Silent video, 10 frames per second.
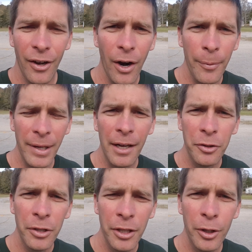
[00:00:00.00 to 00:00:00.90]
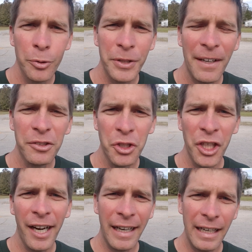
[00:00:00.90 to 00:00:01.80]
All right, we got good news. After
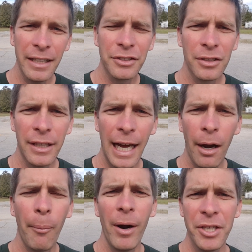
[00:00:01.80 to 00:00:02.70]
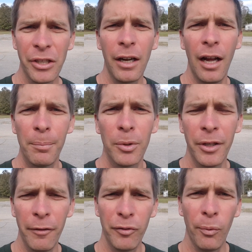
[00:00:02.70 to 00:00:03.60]
checking this calibration a
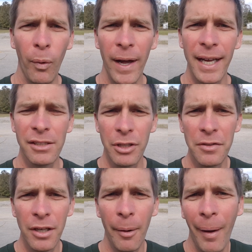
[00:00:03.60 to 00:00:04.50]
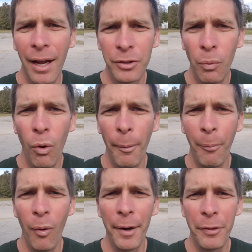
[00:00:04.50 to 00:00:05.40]
couple different ways, he's come out to
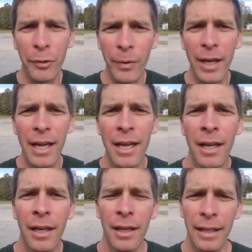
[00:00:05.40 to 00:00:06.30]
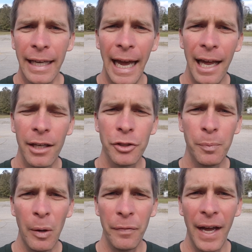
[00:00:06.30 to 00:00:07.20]
1.3 gallons
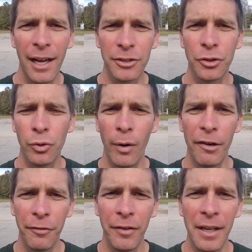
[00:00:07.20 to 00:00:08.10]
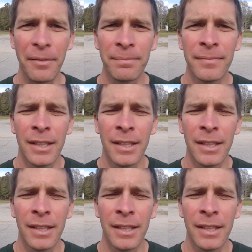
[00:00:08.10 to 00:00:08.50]
per thousand square feet.